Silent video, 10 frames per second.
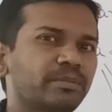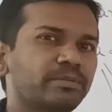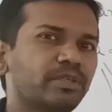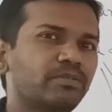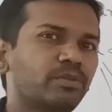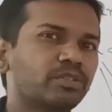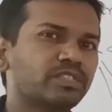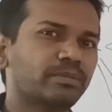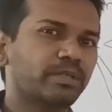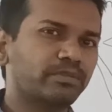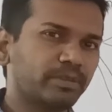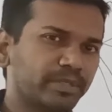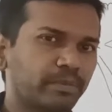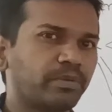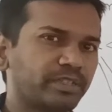member of Lok Sabha will
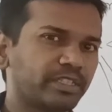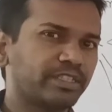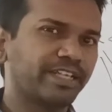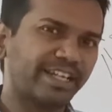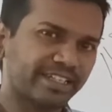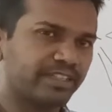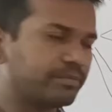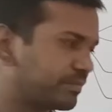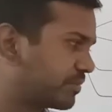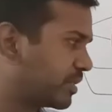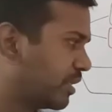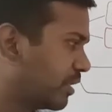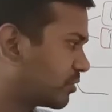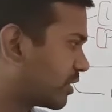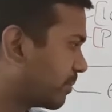be appointed directly.
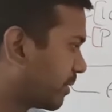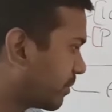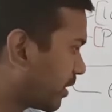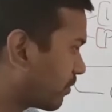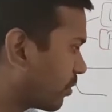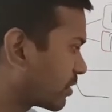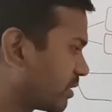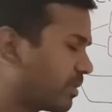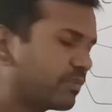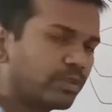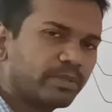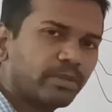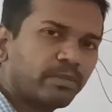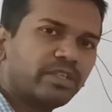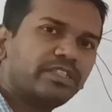So the member of Lok Sabha will be
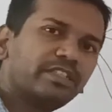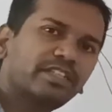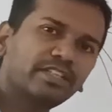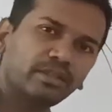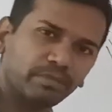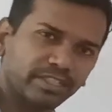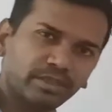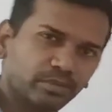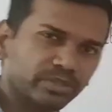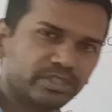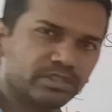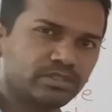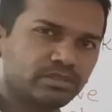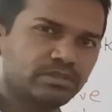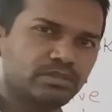appointed by the
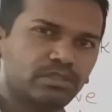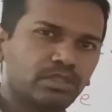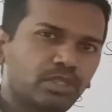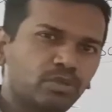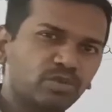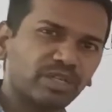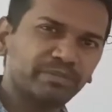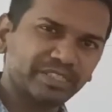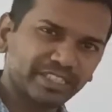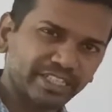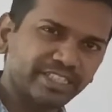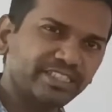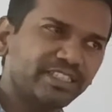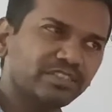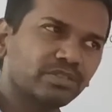voters who completed
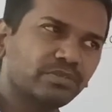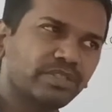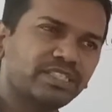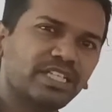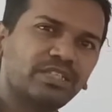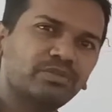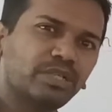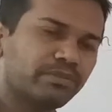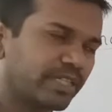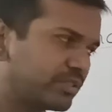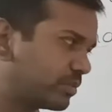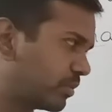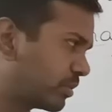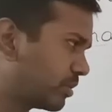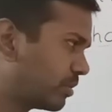18 years of age and who have right to
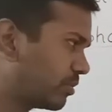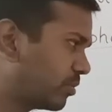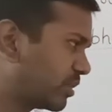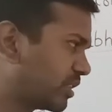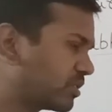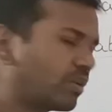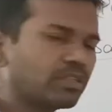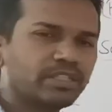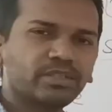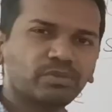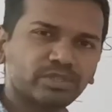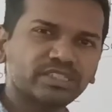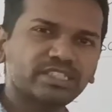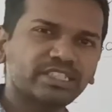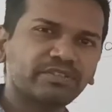vote. Voters. All the
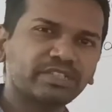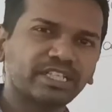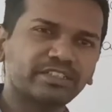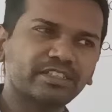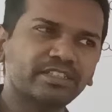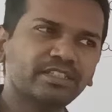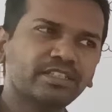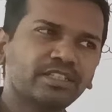voters in our country,